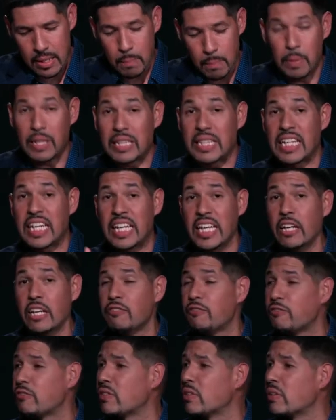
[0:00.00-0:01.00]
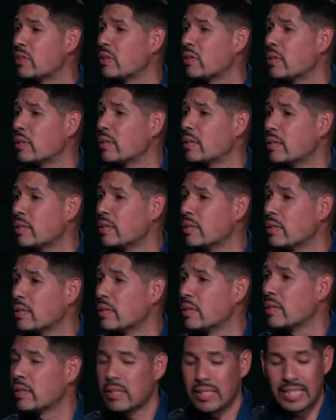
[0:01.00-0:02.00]
but the gift
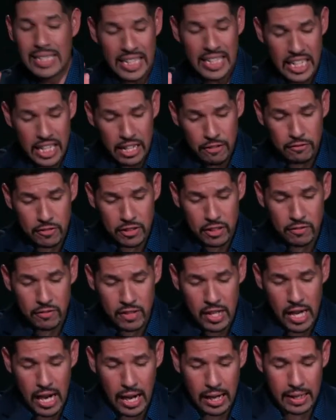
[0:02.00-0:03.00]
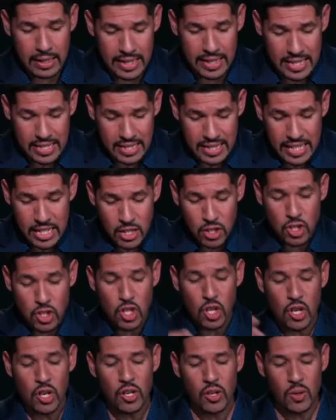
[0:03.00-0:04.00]
the gift of God is
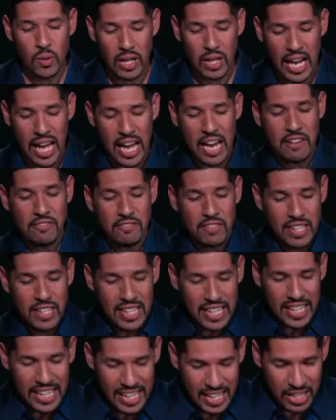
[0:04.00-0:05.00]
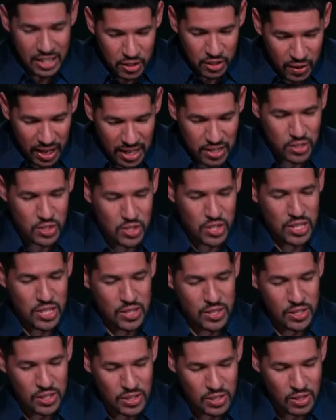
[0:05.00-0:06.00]
eternal life in Christ
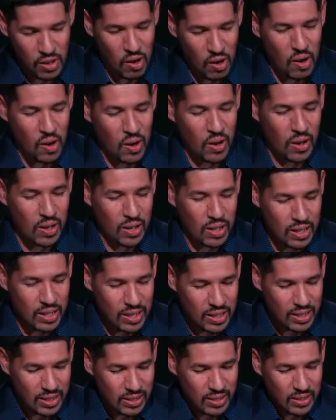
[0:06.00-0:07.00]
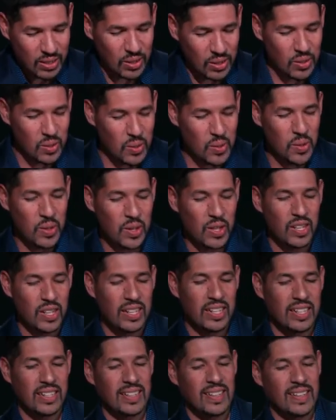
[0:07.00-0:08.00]
Jesus our Lord.
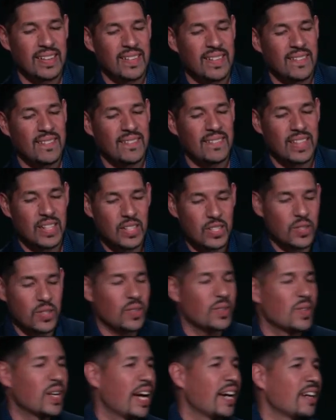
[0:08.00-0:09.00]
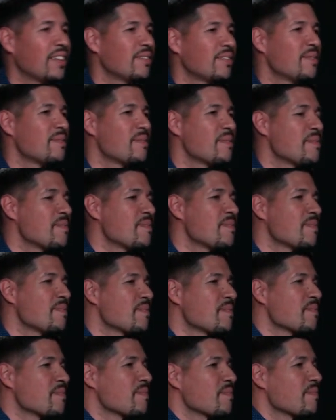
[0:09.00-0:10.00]
Eternal life.
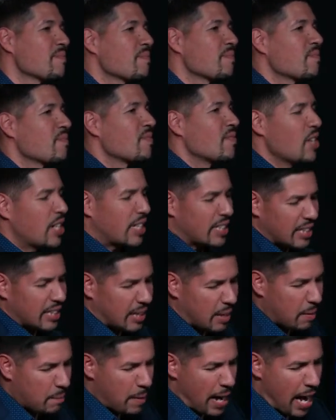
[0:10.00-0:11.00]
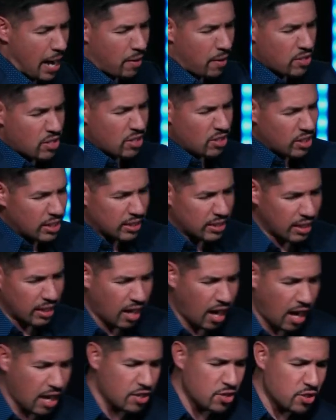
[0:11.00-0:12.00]
Look at the comparison. Look at the
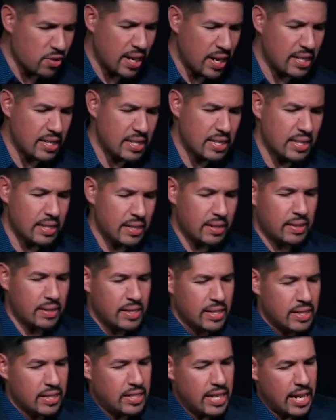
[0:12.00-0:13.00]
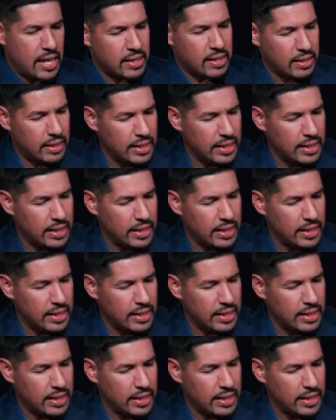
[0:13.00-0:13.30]
contrast there. Death